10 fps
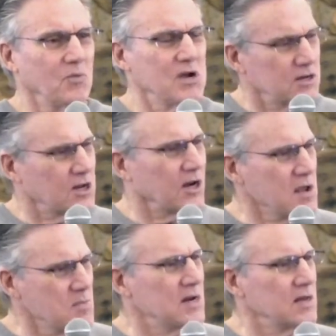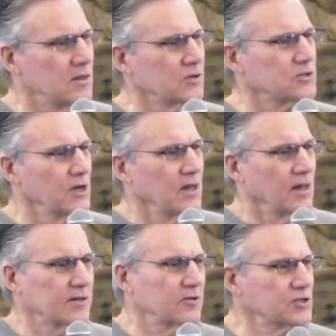We can claim any of those,
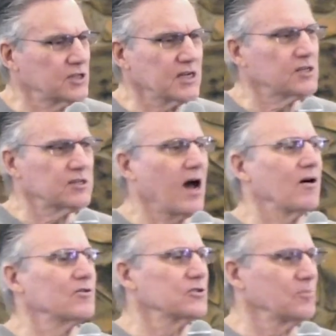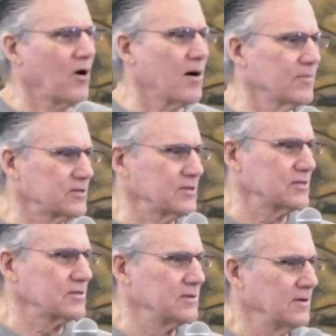like there's 6,000
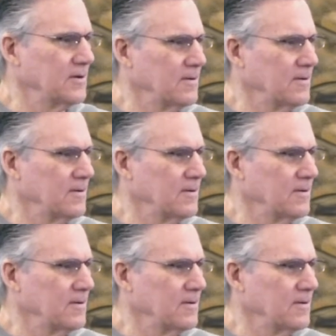promises.